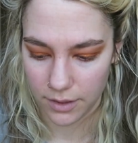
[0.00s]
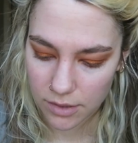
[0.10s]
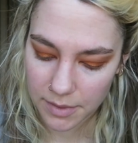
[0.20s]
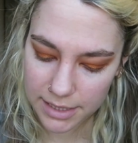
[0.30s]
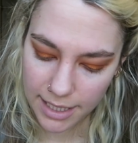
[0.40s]
So
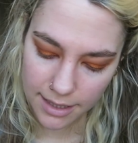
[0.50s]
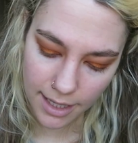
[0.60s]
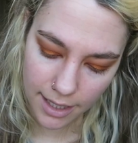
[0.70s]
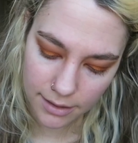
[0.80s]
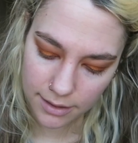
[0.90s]
I'm gonna take
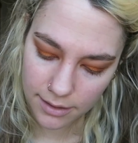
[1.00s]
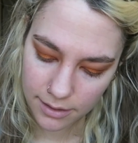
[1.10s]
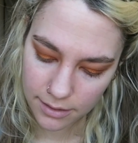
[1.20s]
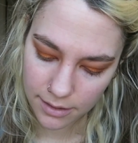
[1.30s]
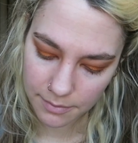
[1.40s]
that
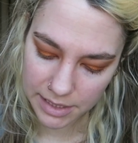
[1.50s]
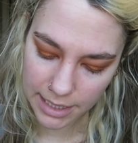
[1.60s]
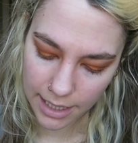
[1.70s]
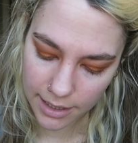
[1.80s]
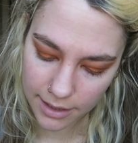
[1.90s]

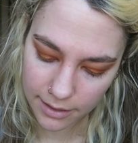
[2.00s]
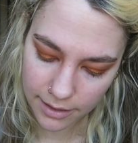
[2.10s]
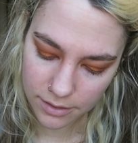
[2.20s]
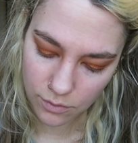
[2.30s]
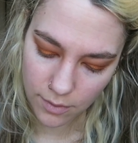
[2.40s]
metallic
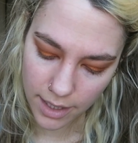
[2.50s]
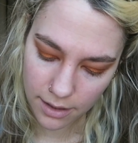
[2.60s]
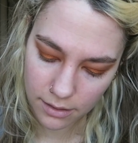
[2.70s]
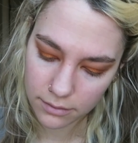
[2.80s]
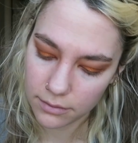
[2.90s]
as
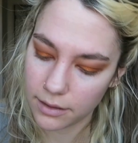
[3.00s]
well,